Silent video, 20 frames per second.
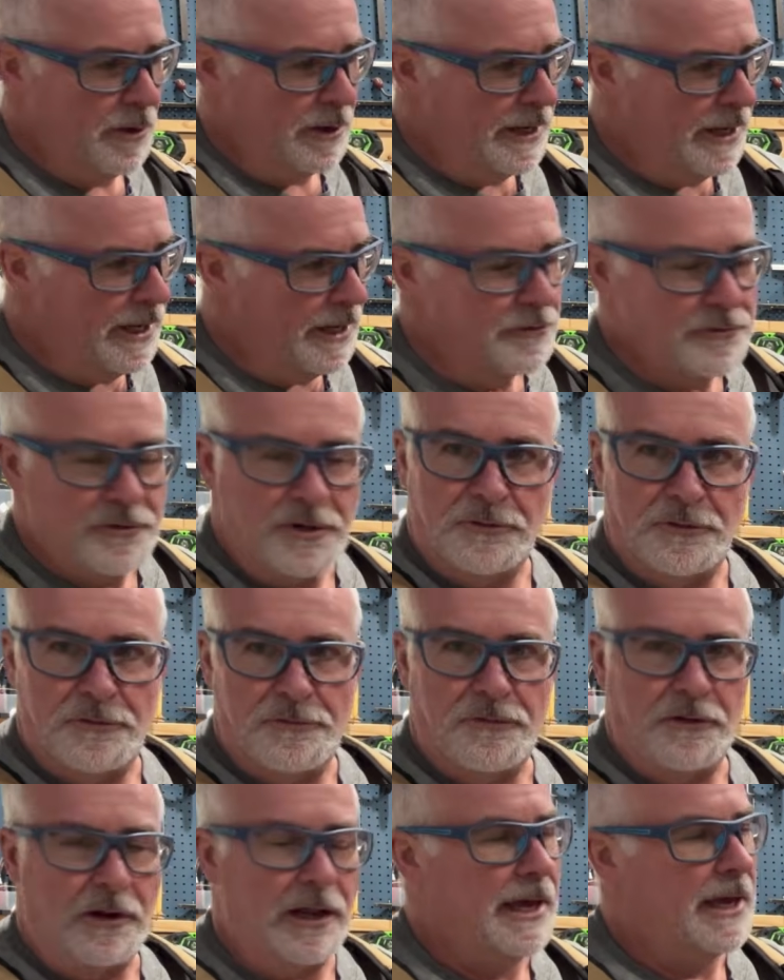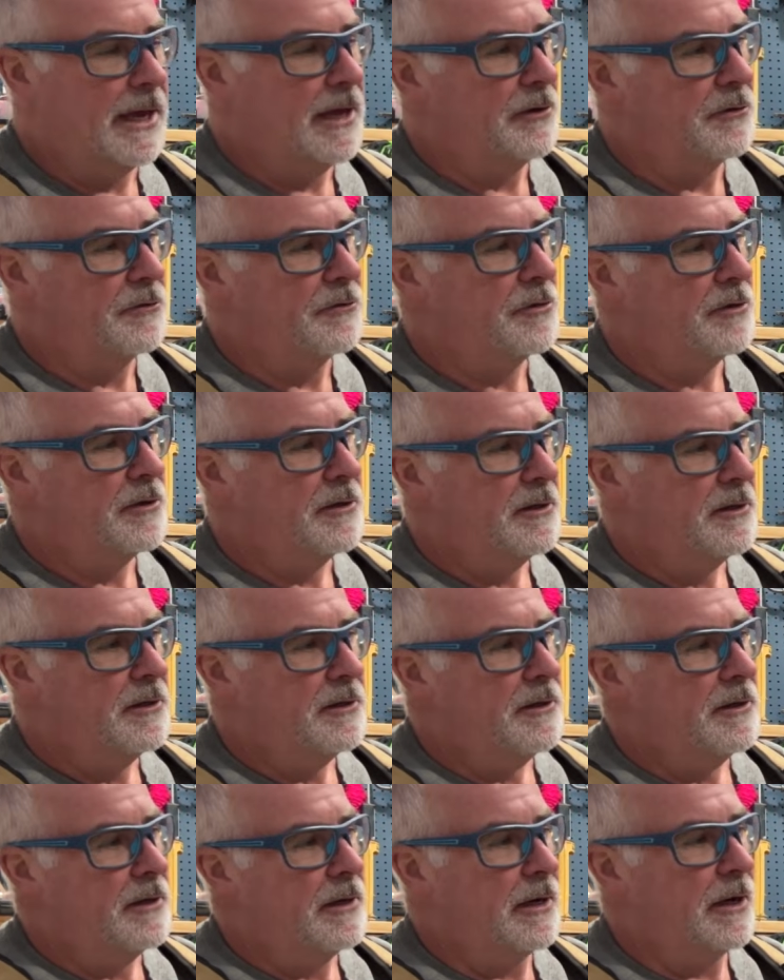edge has a flange,
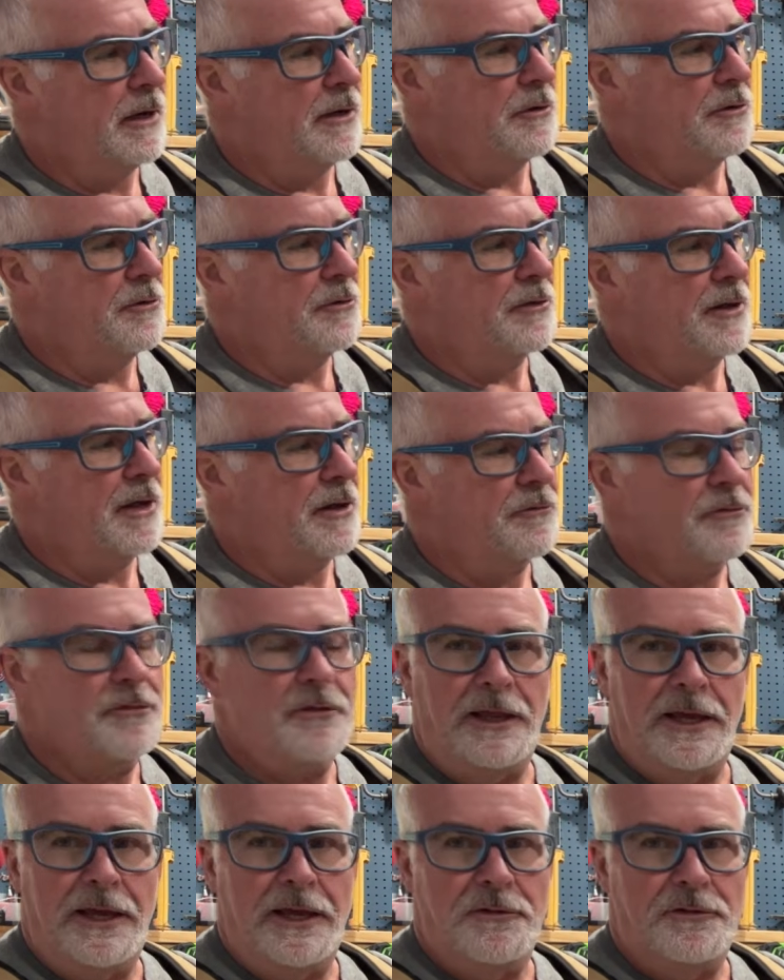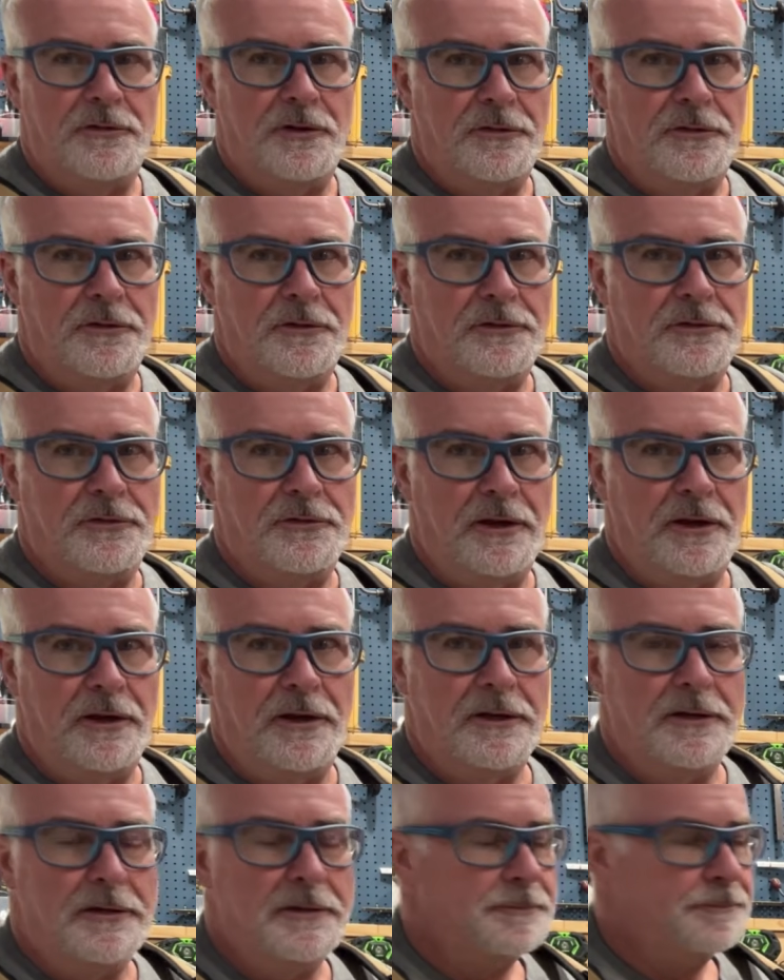and I'll use that flange on this
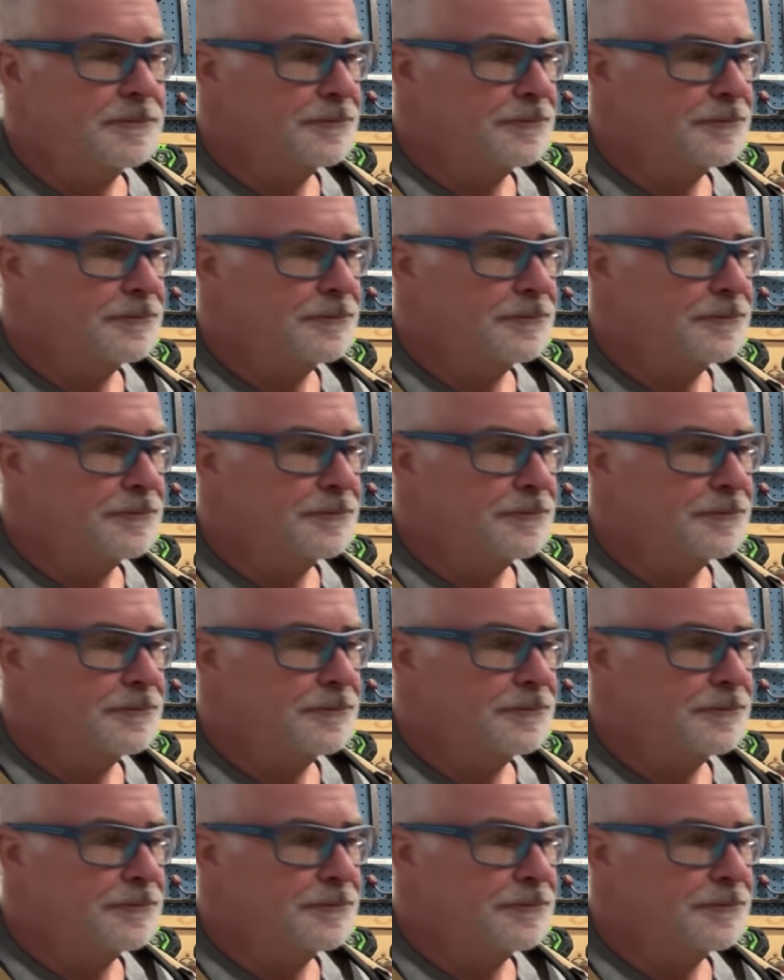side.